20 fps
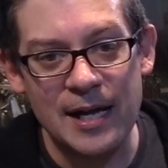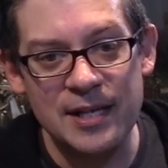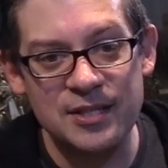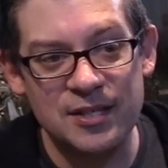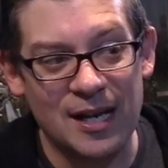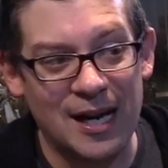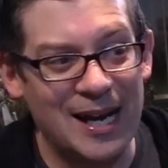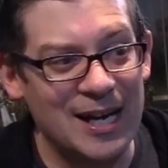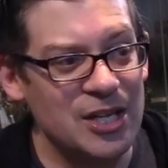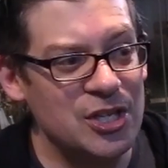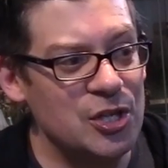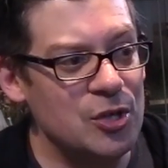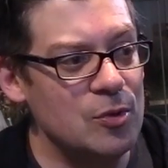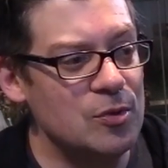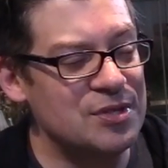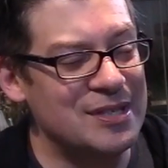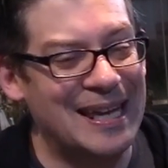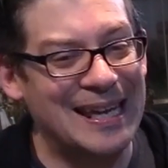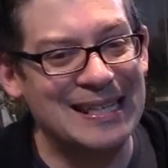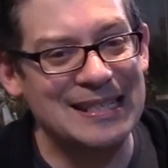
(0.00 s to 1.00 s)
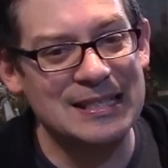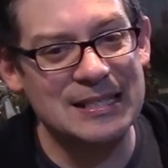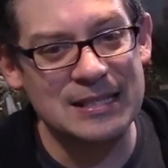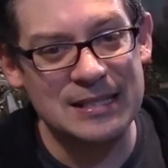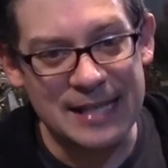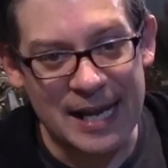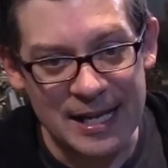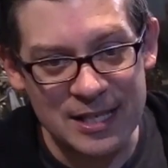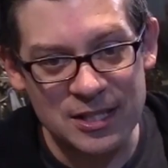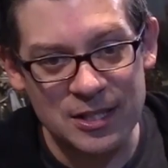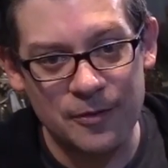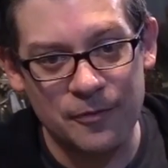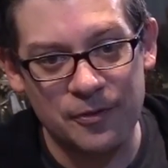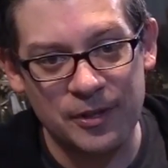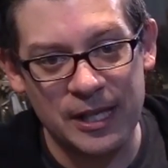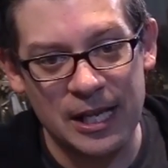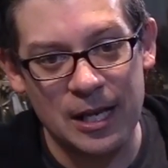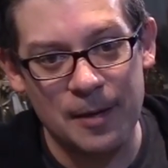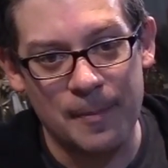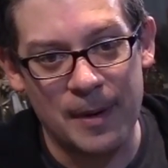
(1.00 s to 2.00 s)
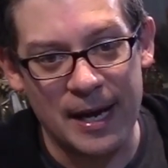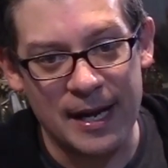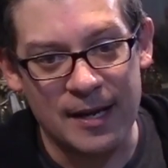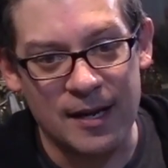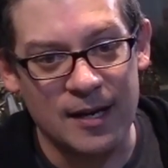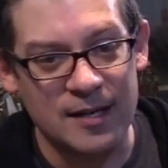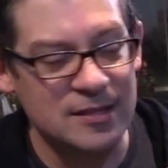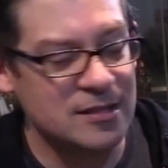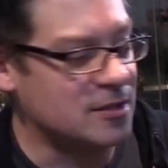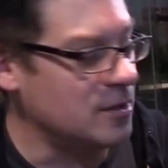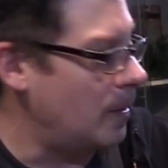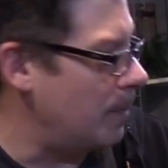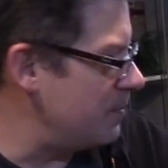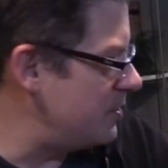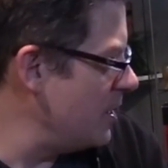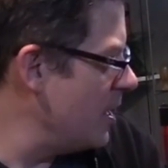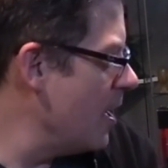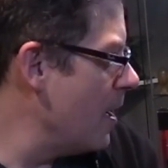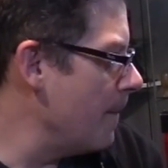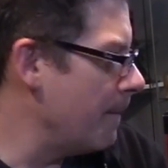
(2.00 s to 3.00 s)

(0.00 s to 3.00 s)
that I use extensively in my customs.